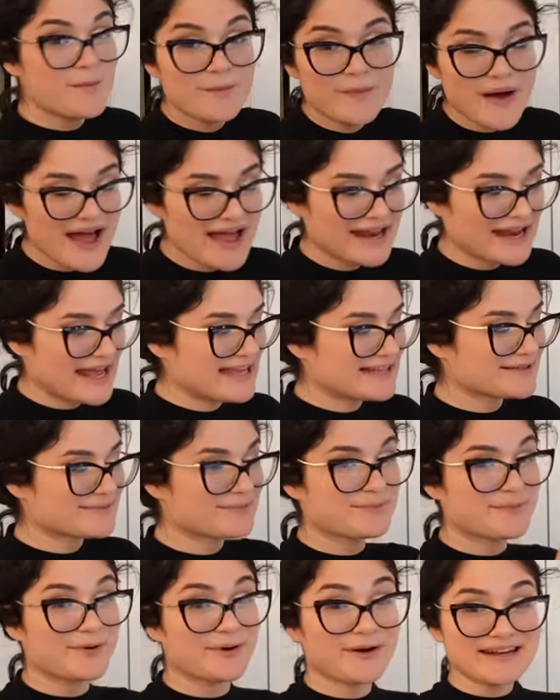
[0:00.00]
but it's
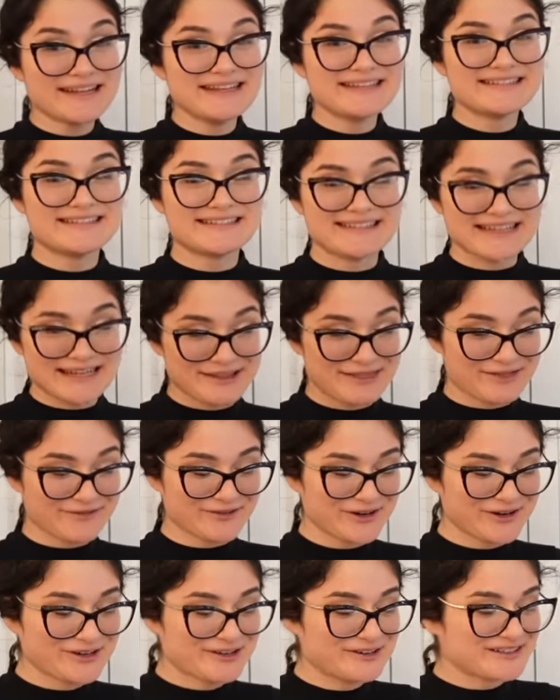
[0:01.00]
pretty
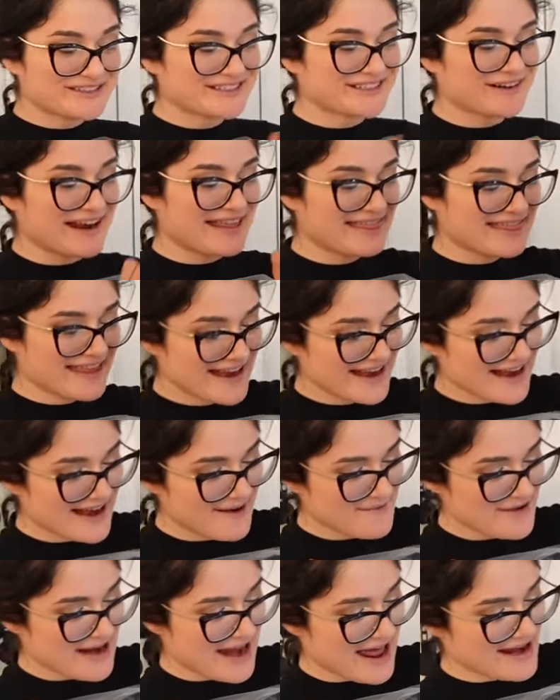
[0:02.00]
see-through, so I think
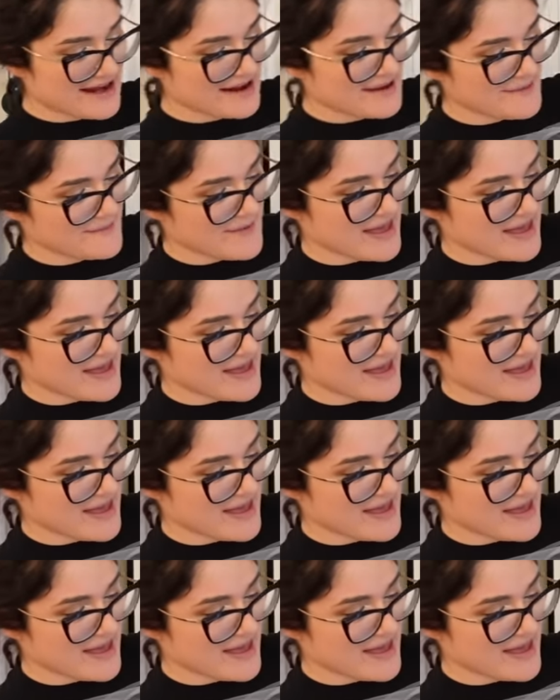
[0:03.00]
I'm gonna end up